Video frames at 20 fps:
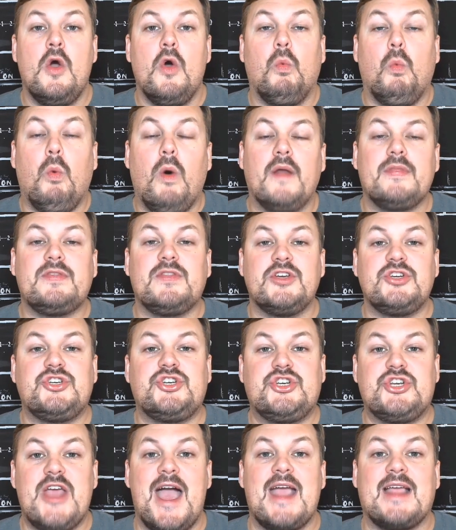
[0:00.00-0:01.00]
What does
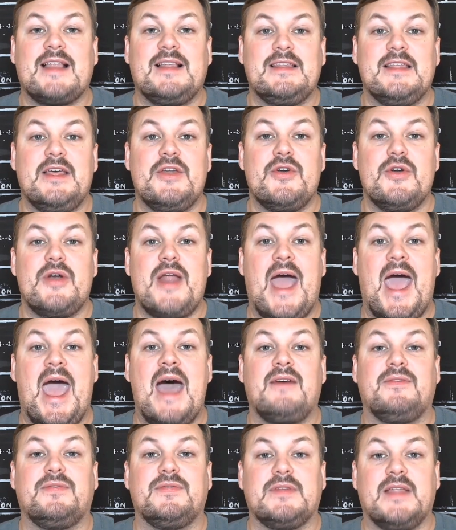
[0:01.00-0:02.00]
Shaq Leonard
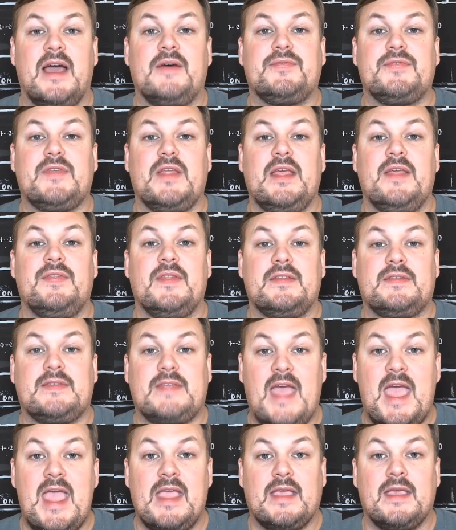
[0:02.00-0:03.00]
have left in the
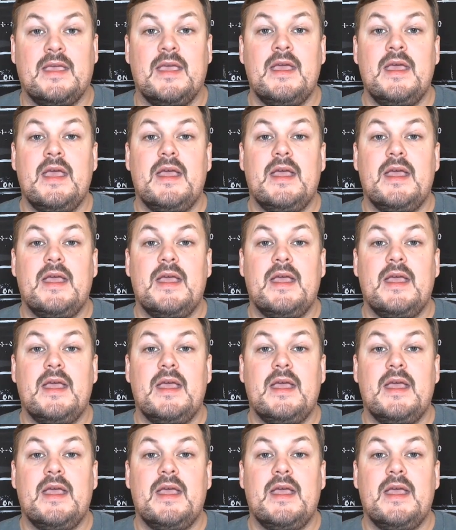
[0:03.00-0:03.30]
tank?